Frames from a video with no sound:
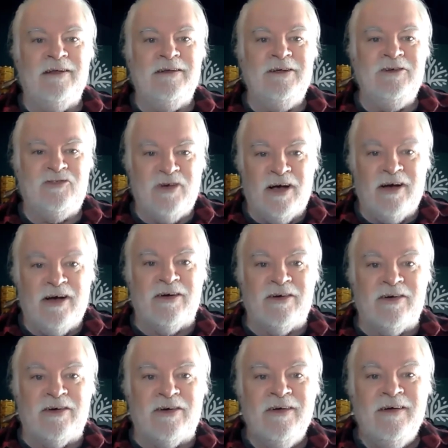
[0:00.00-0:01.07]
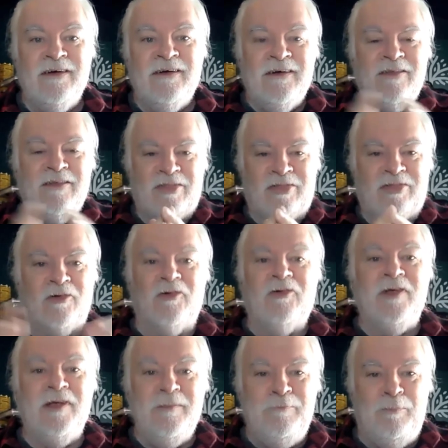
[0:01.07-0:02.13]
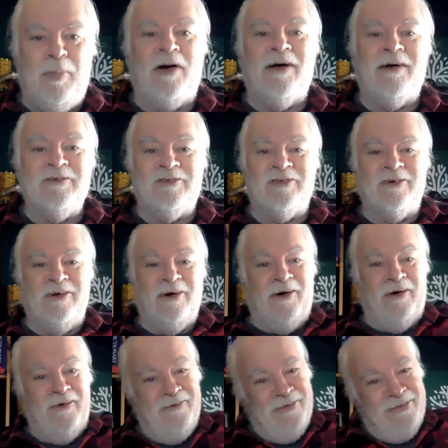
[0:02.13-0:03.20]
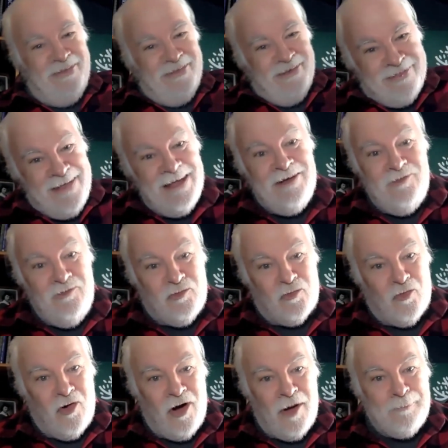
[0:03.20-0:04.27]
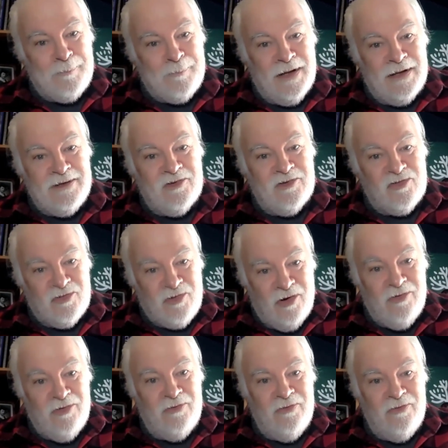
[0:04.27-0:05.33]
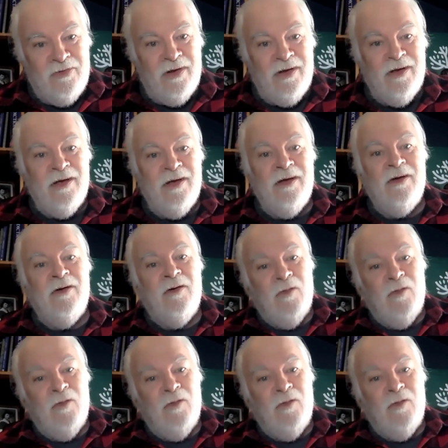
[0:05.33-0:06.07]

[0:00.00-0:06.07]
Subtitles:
daily chart. 30 bars ago, the thing dropped like a stone